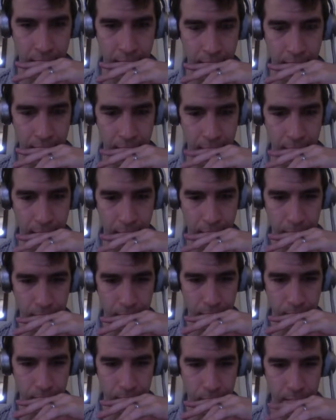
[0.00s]

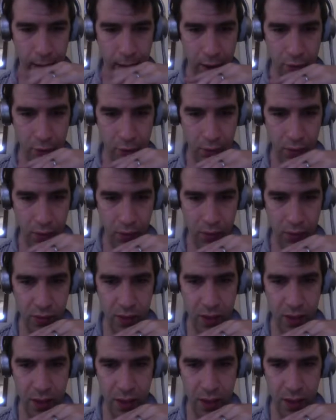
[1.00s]
As you could
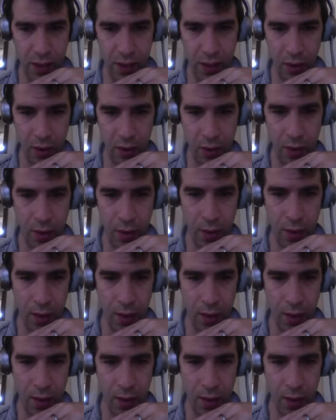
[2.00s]
see here,